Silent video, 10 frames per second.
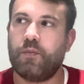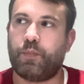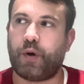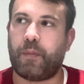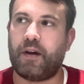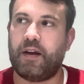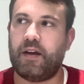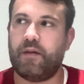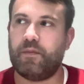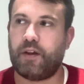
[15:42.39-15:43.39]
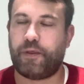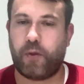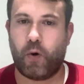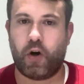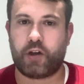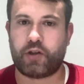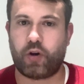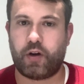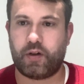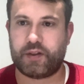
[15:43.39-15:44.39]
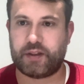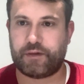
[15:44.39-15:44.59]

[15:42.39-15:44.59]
probably a third join us as a